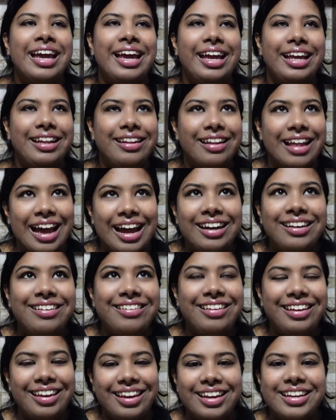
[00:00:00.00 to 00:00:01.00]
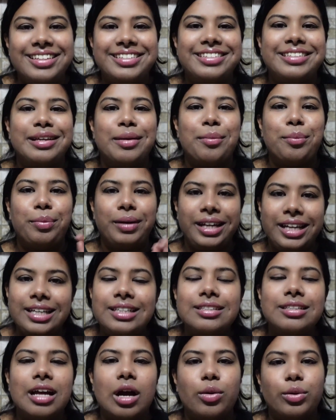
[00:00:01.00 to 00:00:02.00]
In that case, please
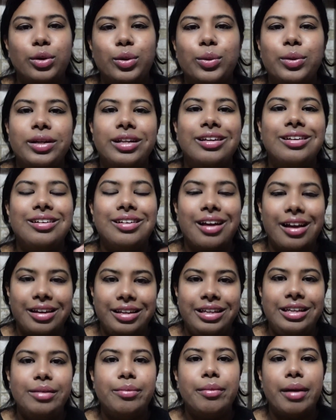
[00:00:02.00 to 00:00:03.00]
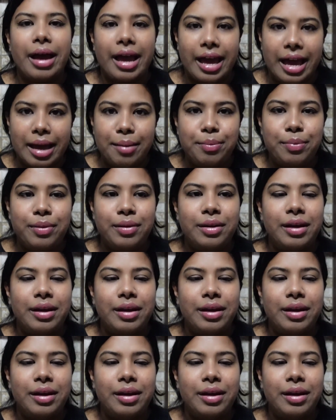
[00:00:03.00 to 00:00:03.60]
download the Careem app